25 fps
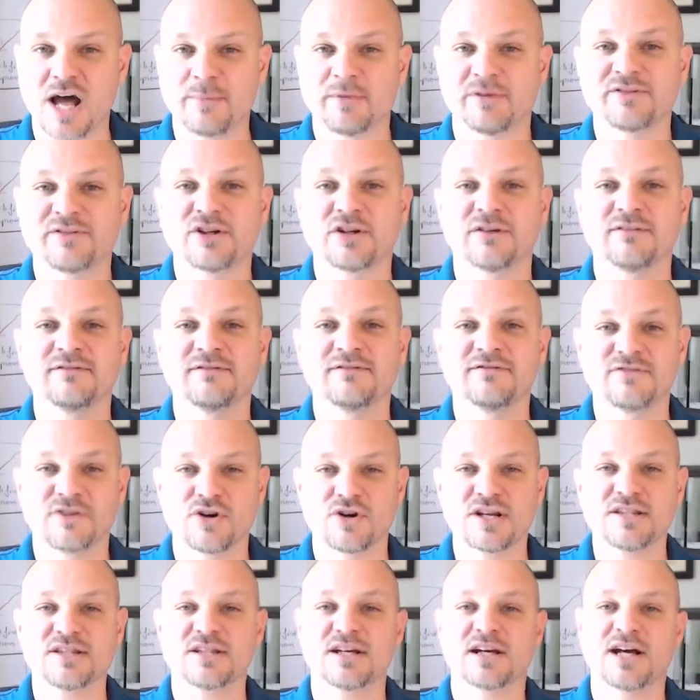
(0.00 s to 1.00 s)
of
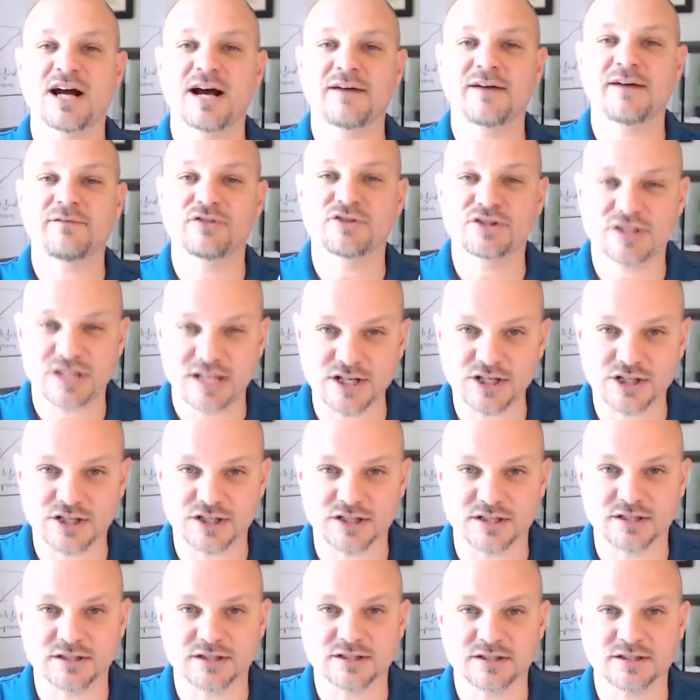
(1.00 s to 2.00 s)
converting the
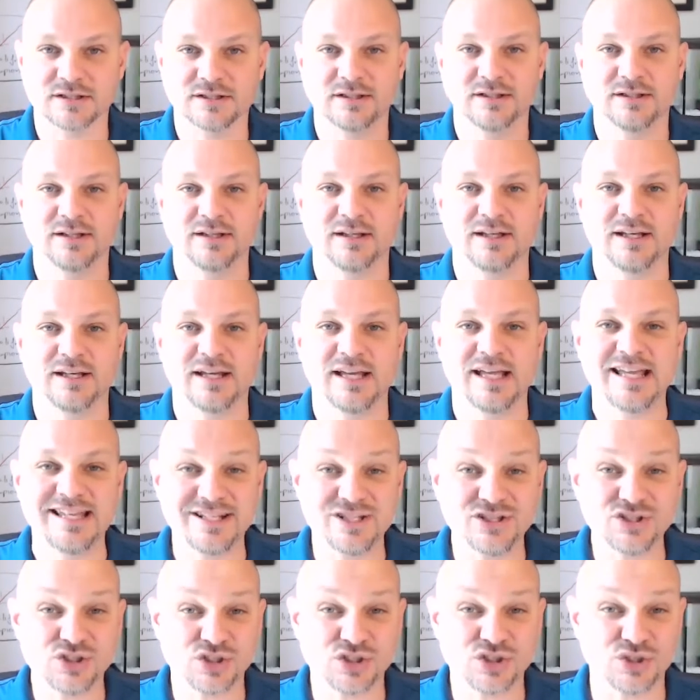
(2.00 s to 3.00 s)
conversations
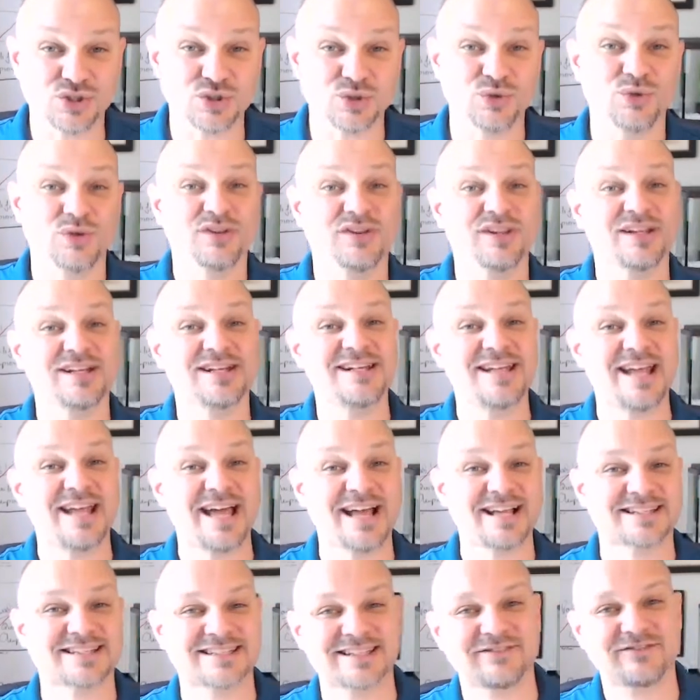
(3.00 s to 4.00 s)
into the
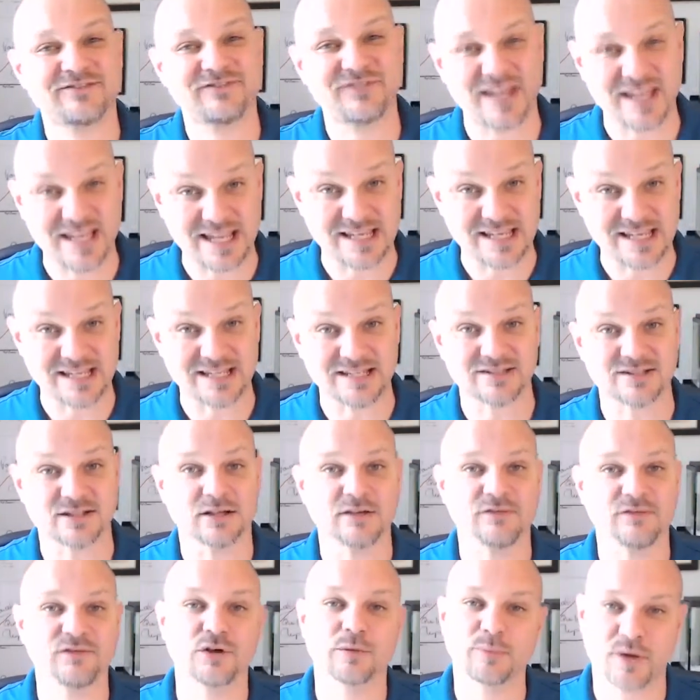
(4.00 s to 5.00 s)
next phase
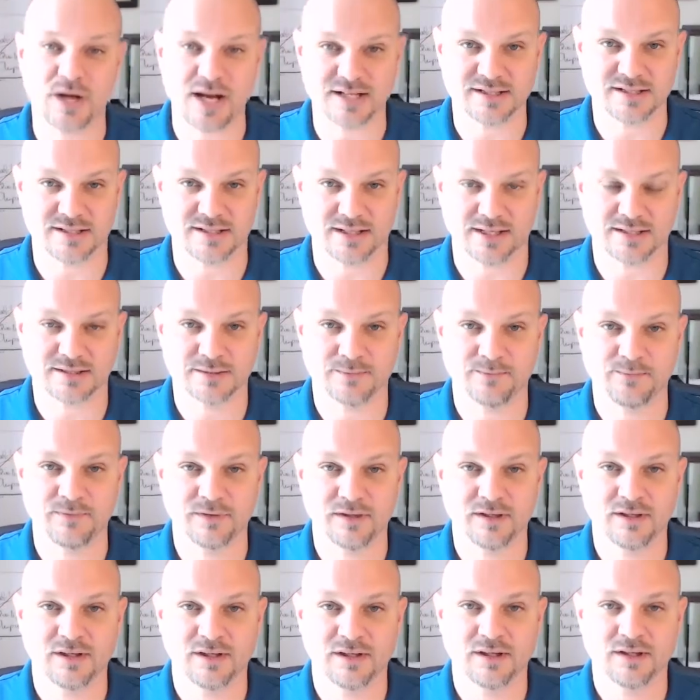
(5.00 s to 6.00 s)
of your process.
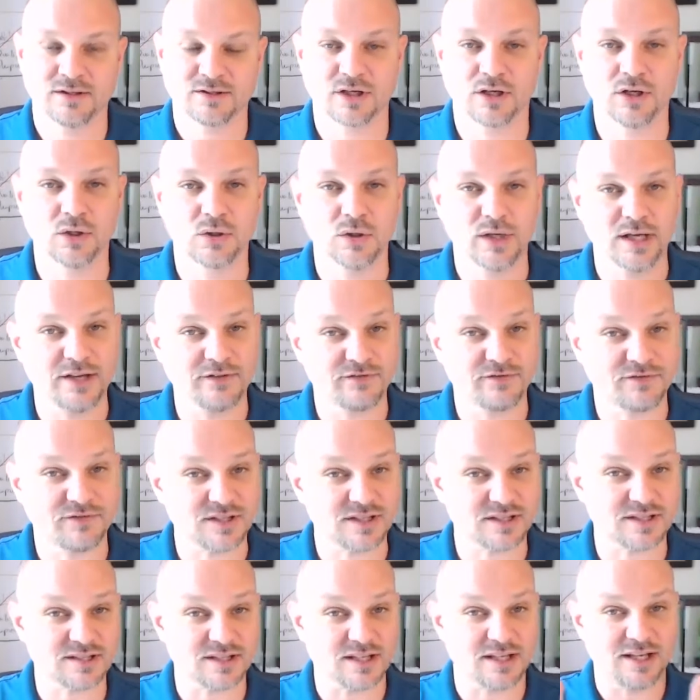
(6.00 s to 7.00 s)
So if
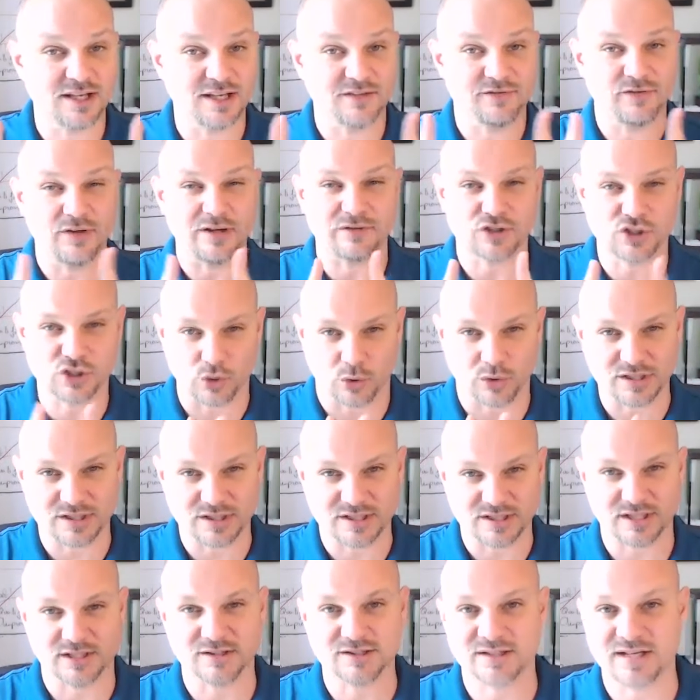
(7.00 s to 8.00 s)
you have a short
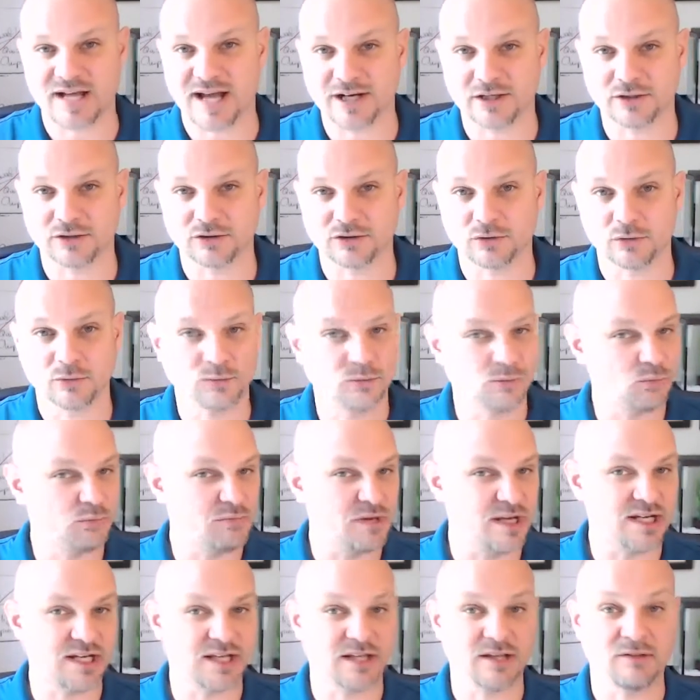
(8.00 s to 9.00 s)
sales cycle,
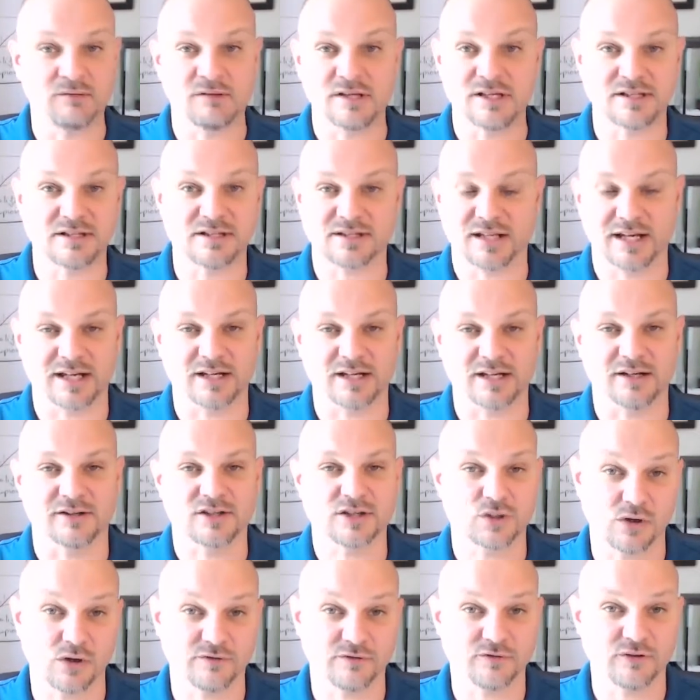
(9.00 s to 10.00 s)
meaning it's like a
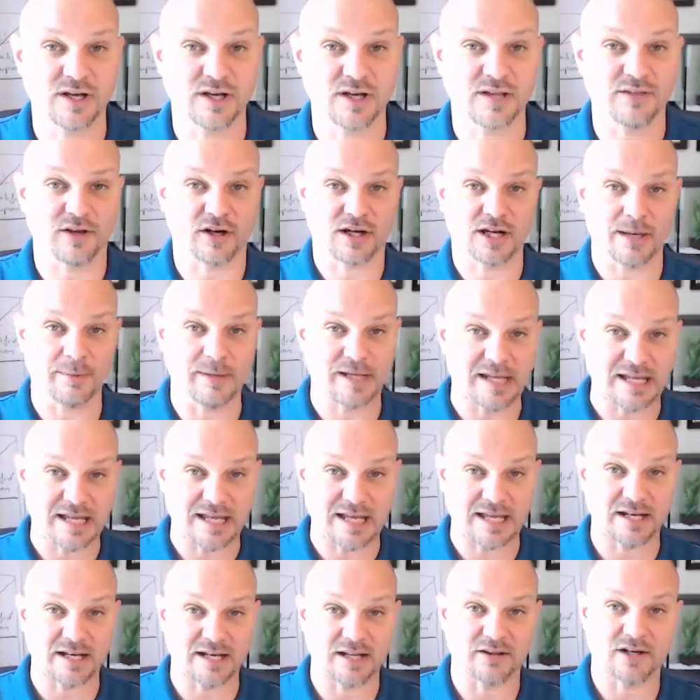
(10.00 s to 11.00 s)
storefront, they're coming
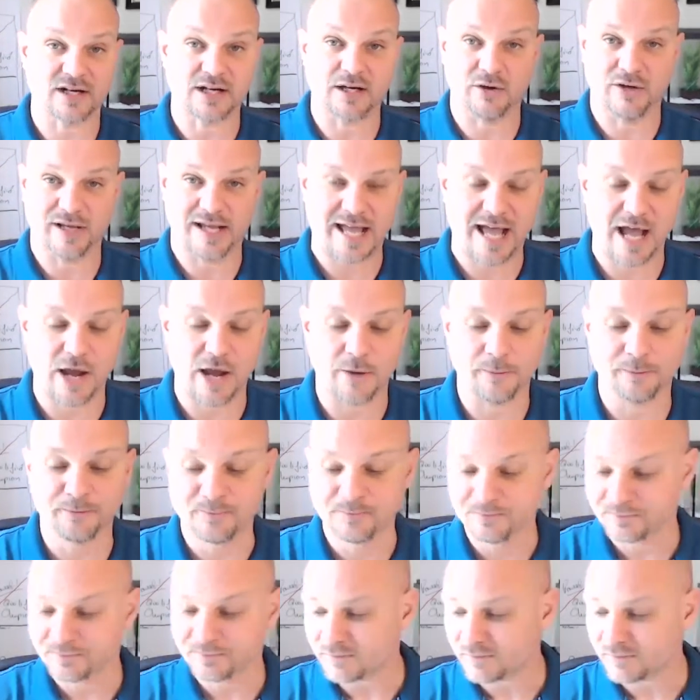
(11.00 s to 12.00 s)
in and they're coming out,
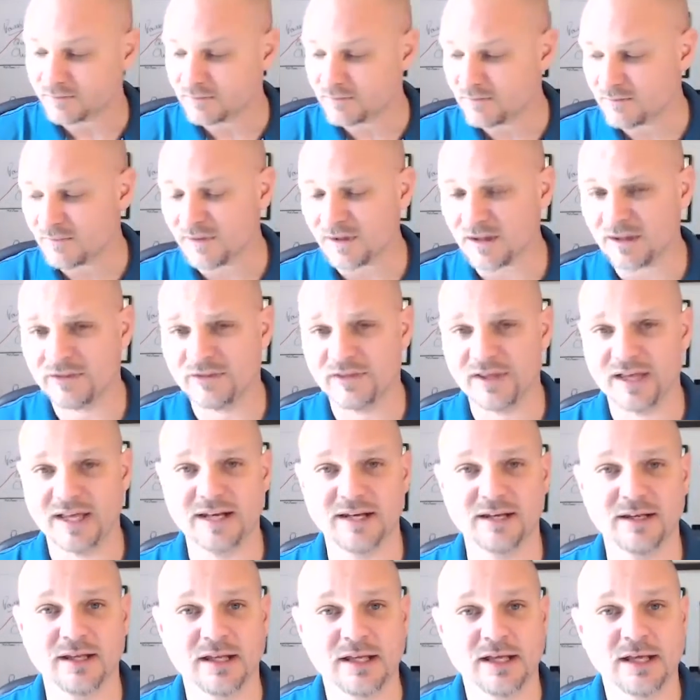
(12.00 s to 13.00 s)
then